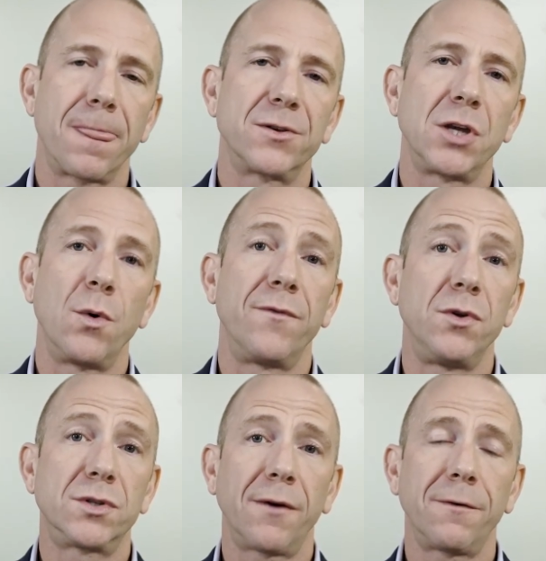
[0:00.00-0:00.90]
So if you
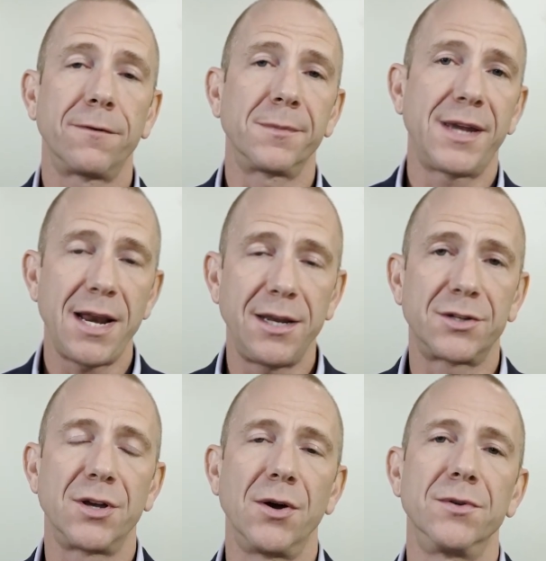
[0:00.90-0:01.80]
suffer from kidney
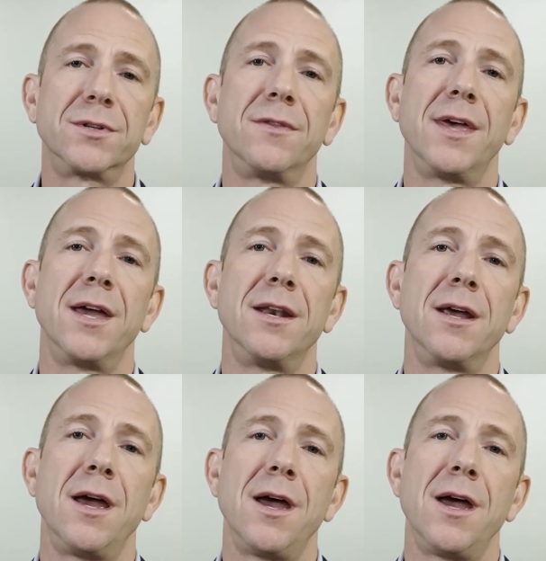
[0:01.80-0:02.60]
stones, then